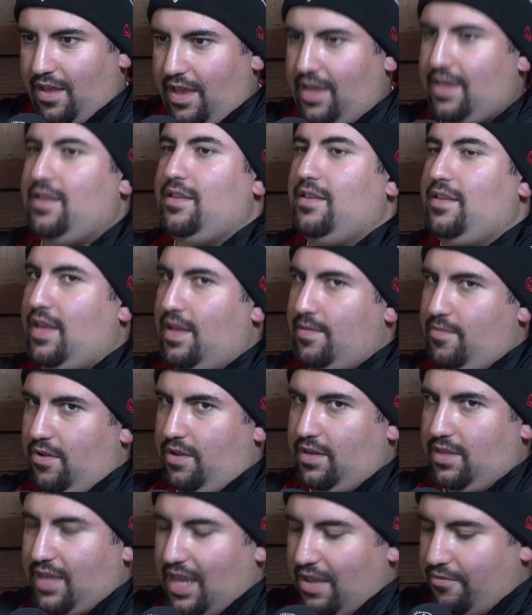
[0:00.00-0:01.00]
like, come
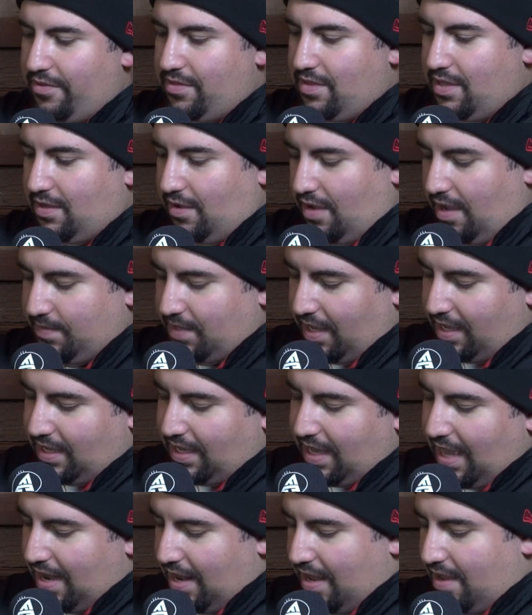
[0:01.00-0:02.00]
on, get with the times. I
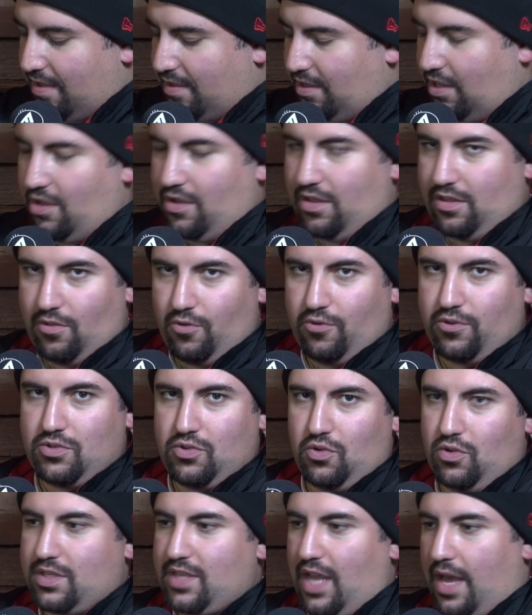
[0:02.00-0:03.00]
get it. You got
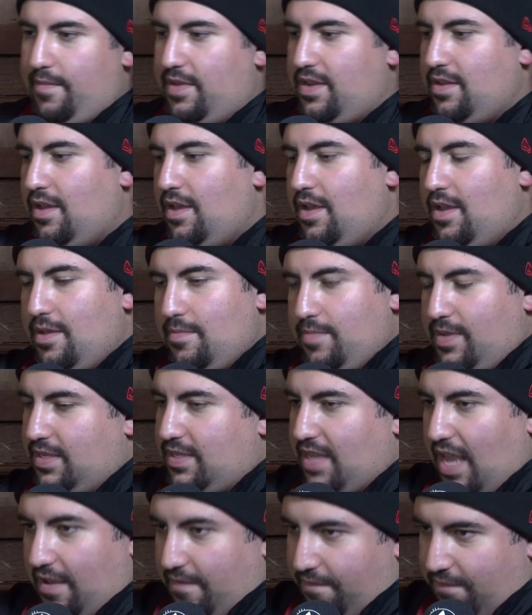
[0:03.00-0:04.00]
lawsuits coming, but
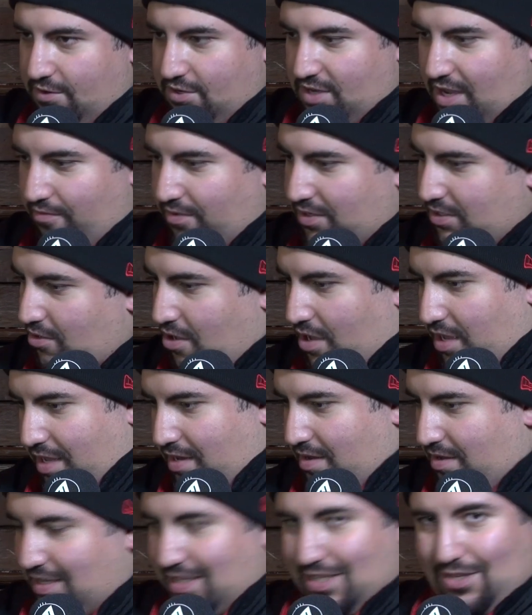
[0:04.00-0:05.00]
Zac Fisher was not
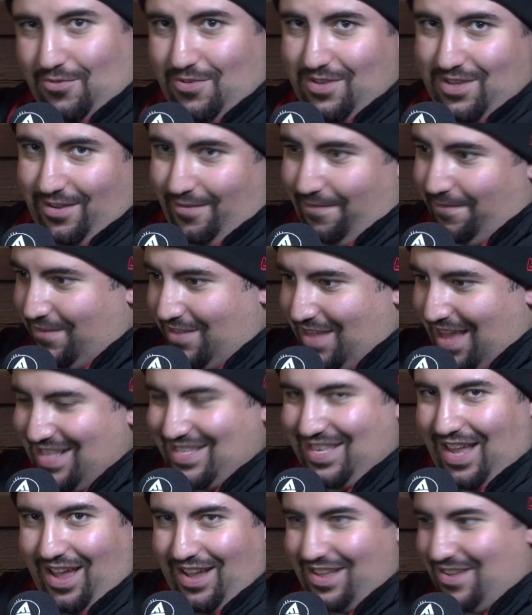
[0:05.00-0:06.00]
going to sue you for
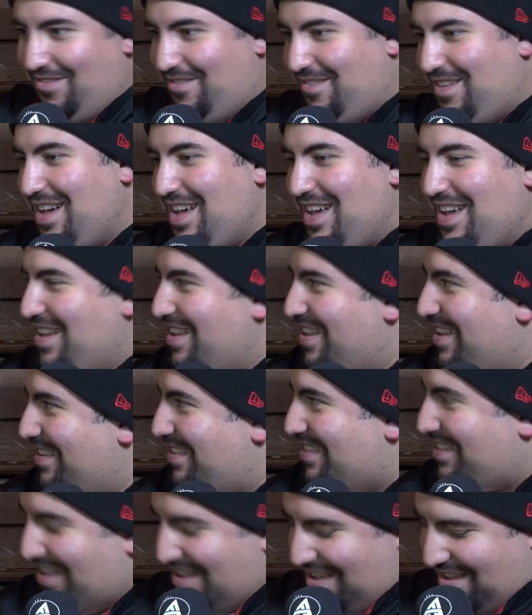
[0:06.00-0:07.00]
that tackle.
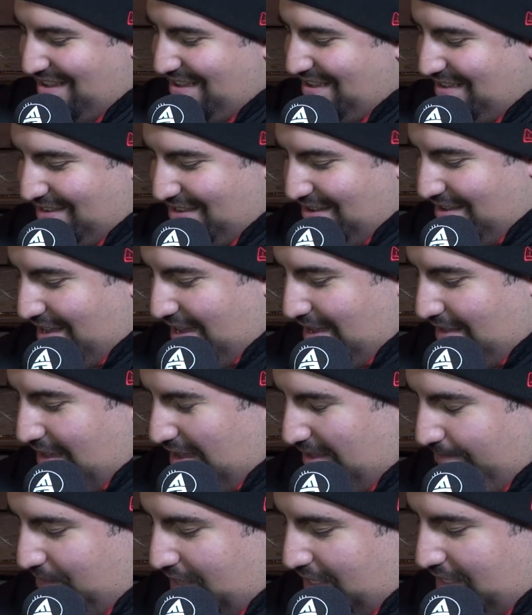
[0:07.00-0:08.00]
Is uh, so yeah,
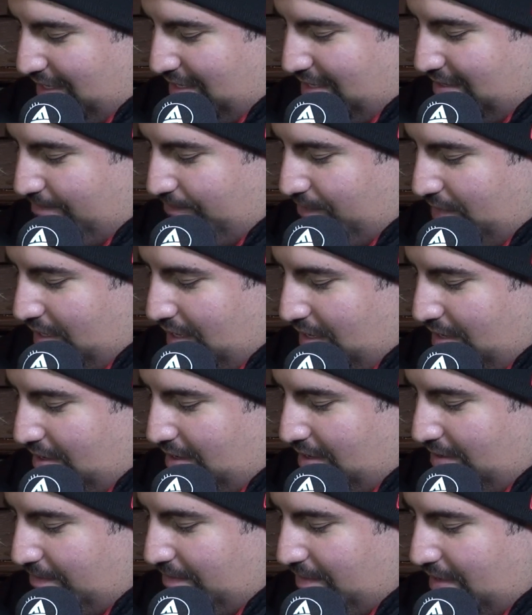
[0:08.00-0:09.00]
nah, it's yeah,